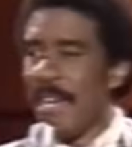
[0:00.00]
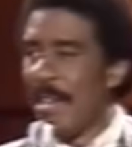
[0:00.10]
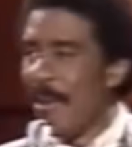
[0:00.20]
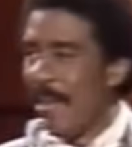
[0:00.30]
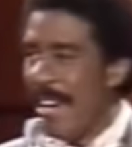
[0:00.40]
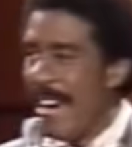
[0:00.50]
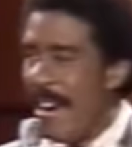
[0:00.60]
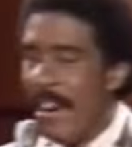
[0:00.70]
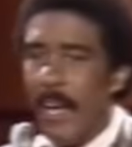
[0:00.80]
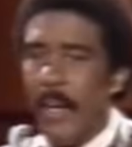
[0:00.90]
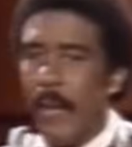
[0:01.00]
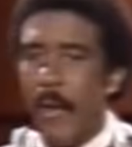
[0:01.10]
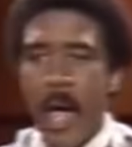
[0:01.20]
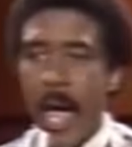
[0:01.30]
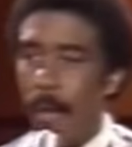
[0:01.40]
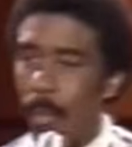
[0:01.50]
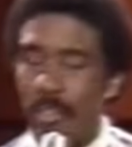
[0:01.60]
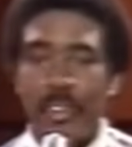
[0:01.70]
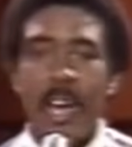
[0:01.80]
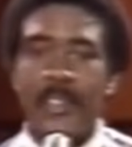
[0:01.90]
get on the air. I
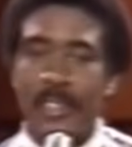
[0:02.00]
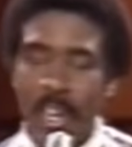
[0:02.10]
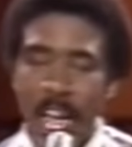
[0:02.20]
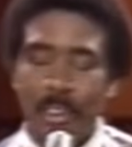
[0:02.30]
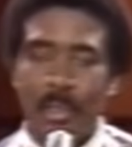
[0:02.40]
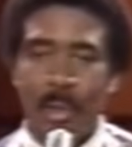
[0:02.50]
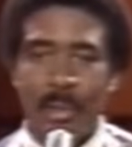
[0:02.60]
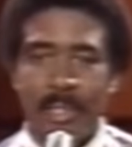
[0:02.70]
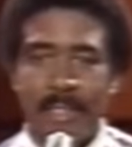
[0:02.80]
was not canceled.